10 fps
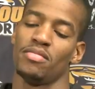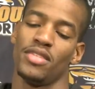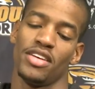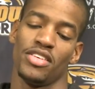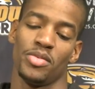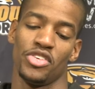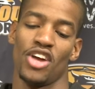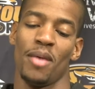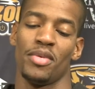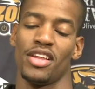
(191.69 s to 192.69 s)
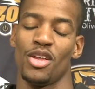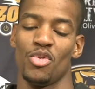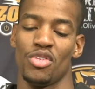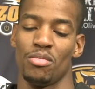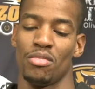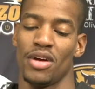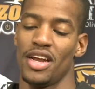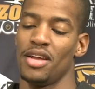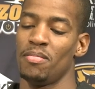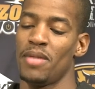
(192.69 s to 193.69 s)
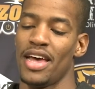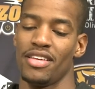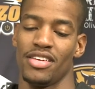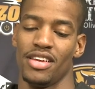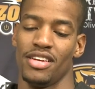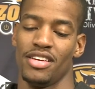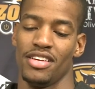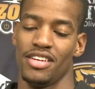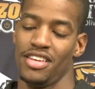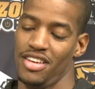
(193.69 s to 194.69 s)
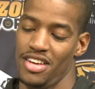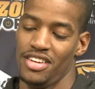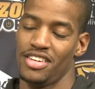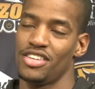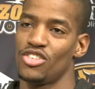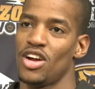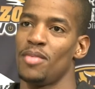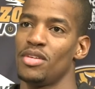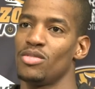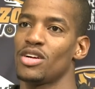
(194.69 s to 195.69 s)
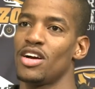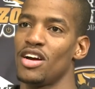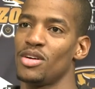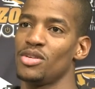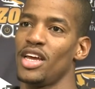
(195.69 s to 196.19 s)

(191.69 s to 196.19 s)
Like someone dropping a loaf of bread in a basket. It just dropped in Ricardo's